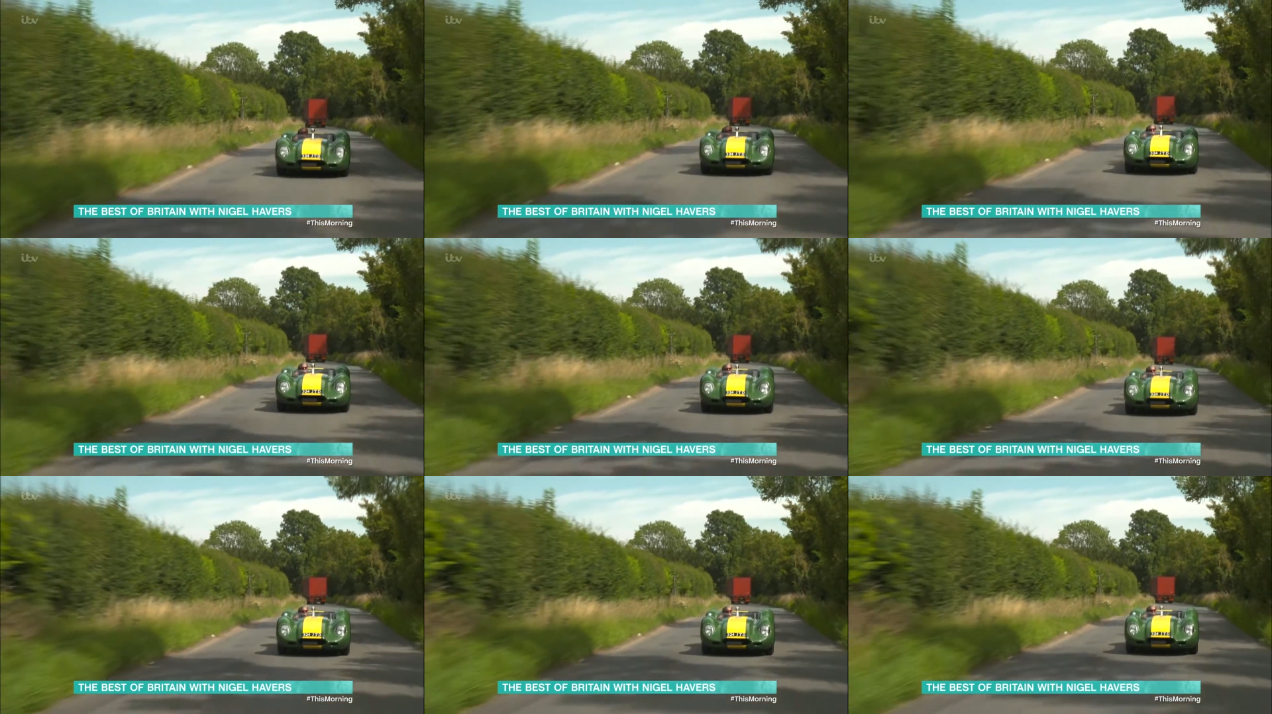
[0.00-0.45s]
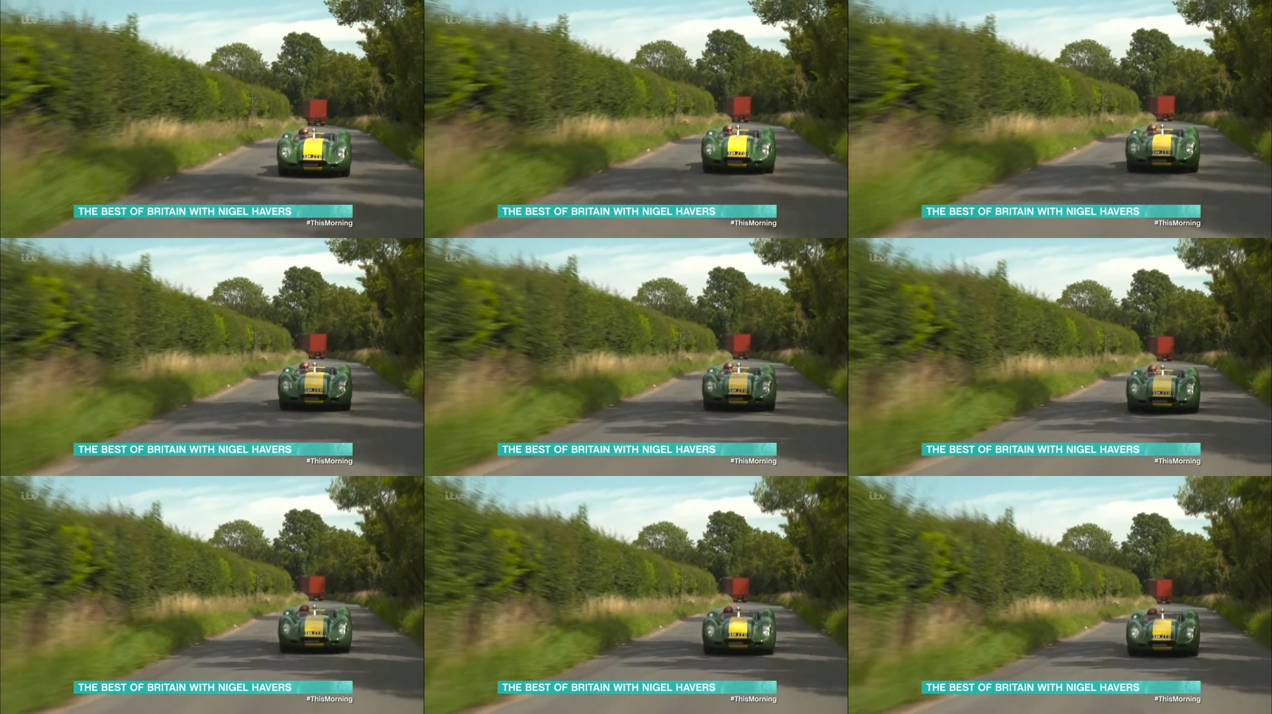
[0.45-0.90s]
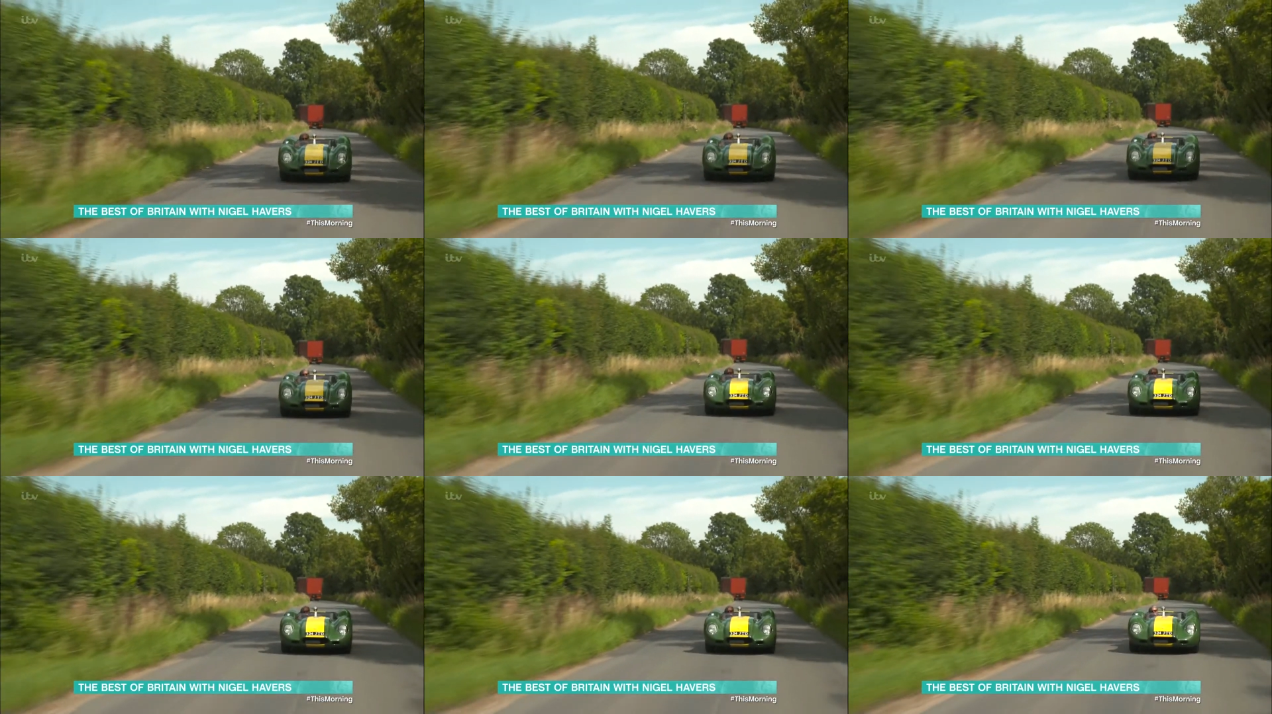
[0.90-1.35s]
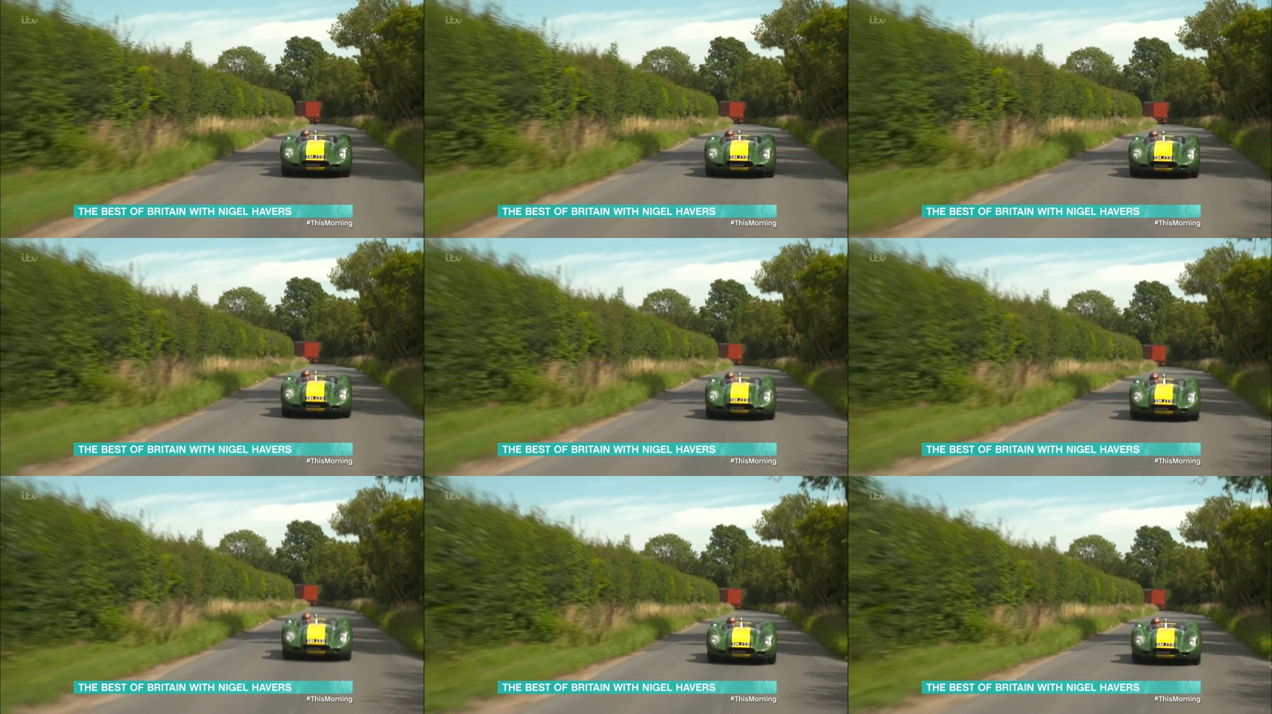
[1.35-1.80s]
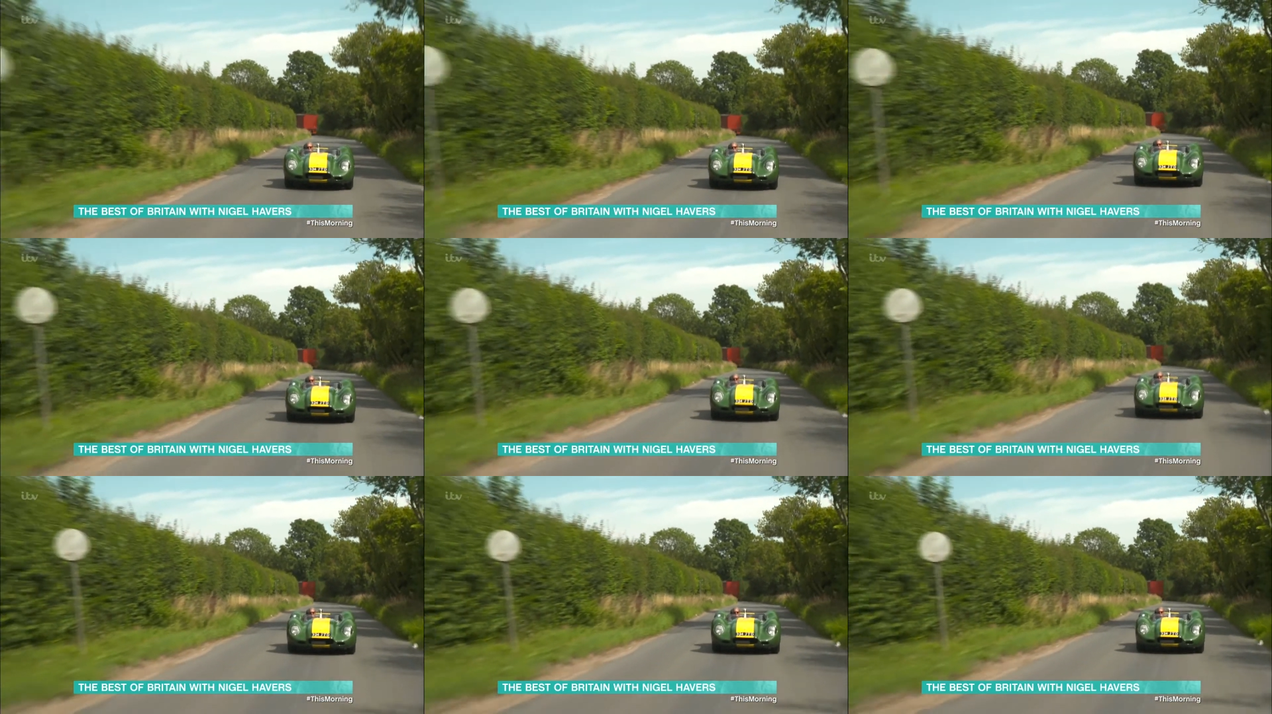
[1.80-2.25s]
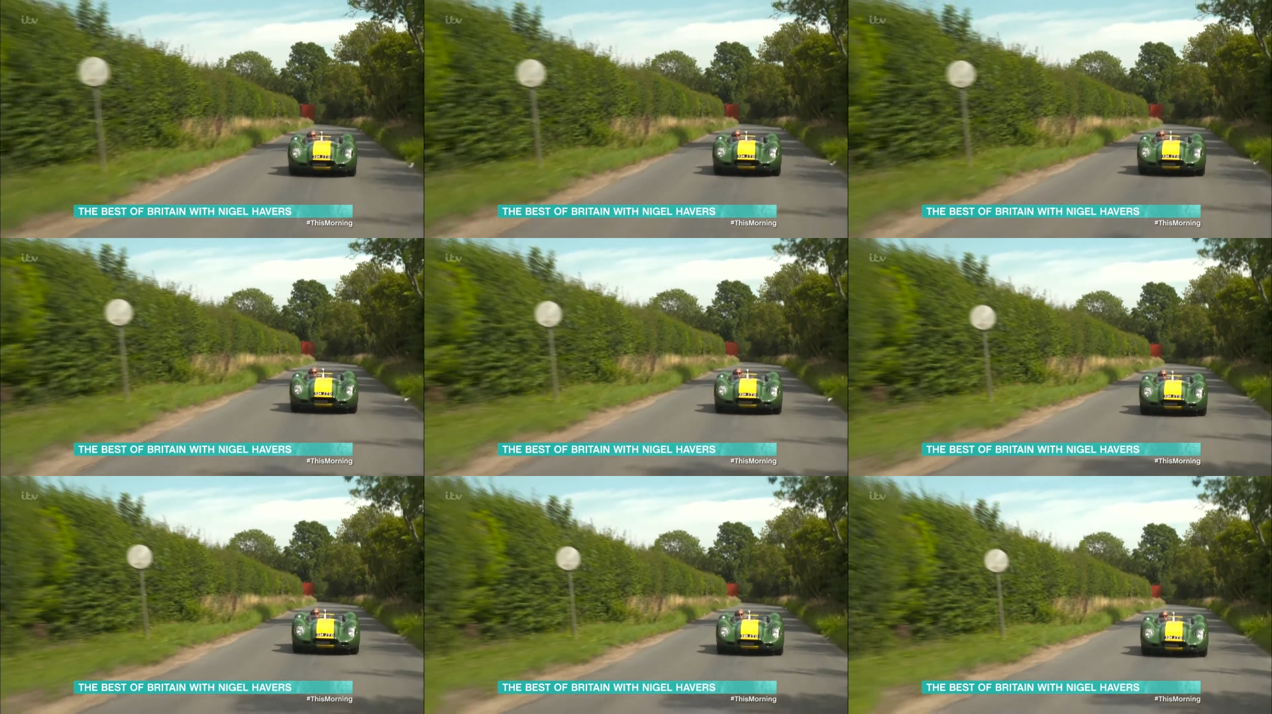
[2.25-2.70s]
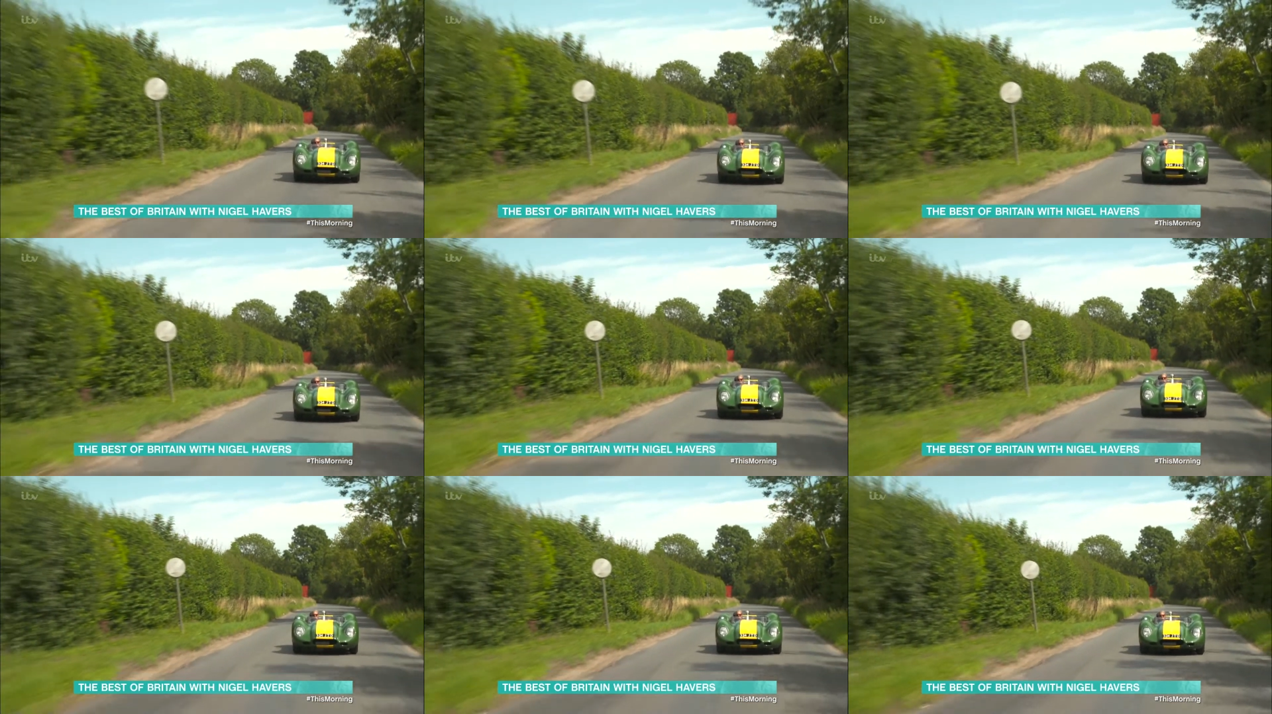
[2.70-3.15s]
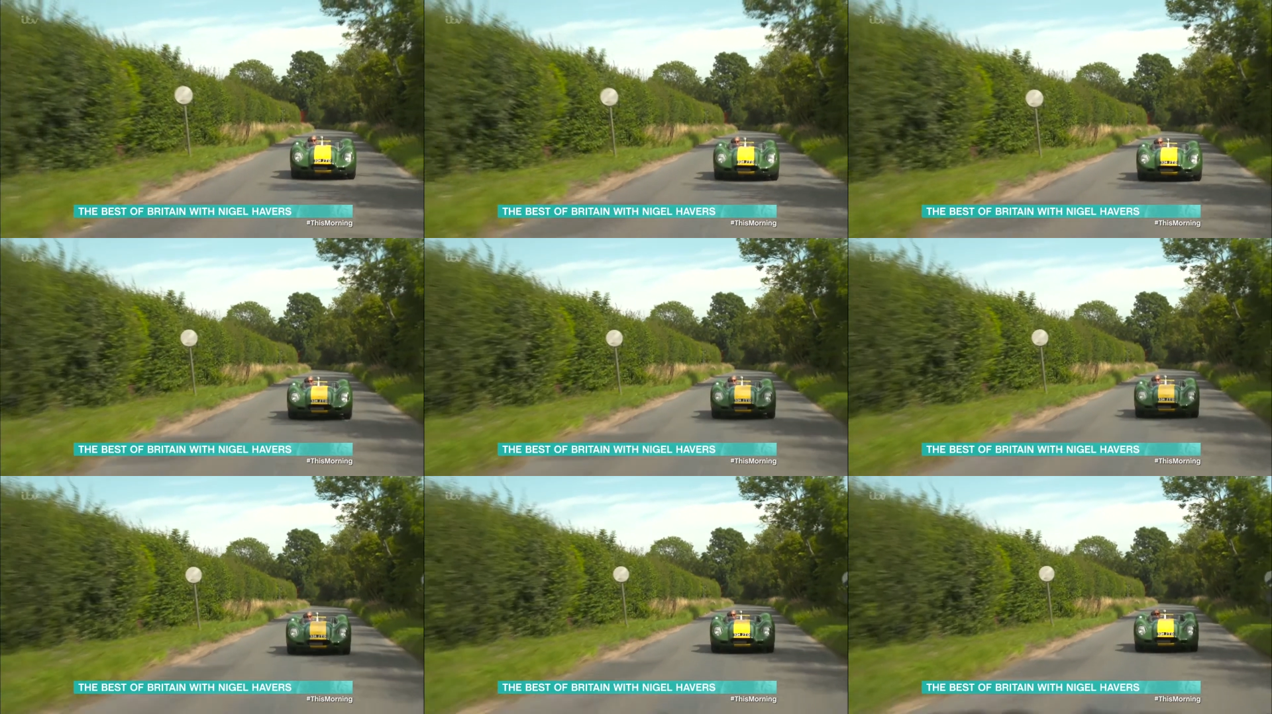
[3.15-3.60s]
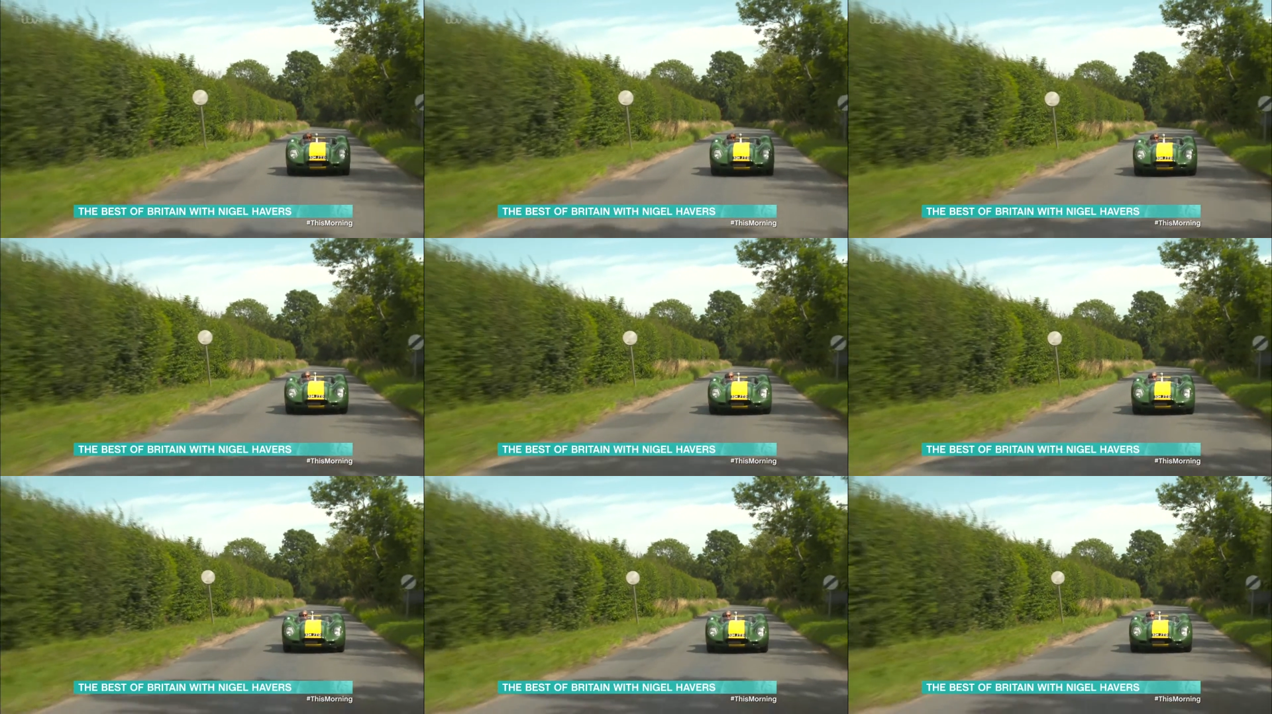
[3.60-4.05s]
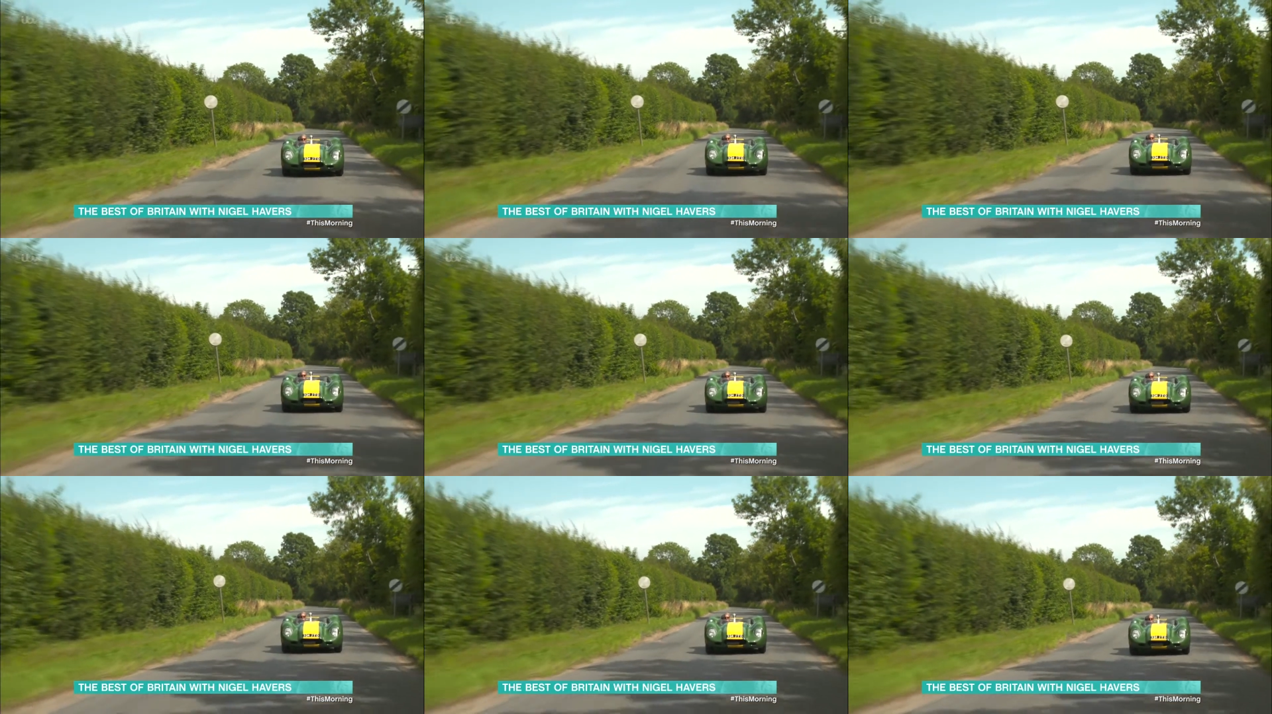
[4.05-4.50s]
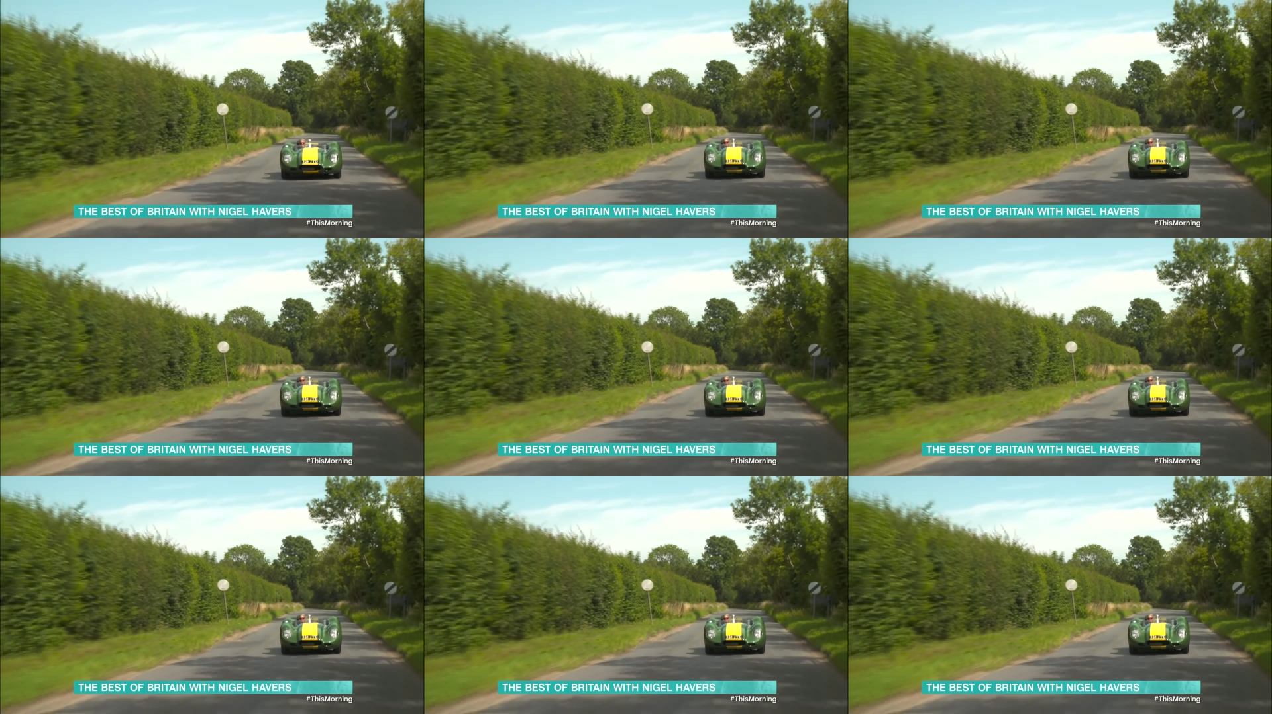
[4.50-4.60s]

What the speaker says: Nobody's mouth can be seen.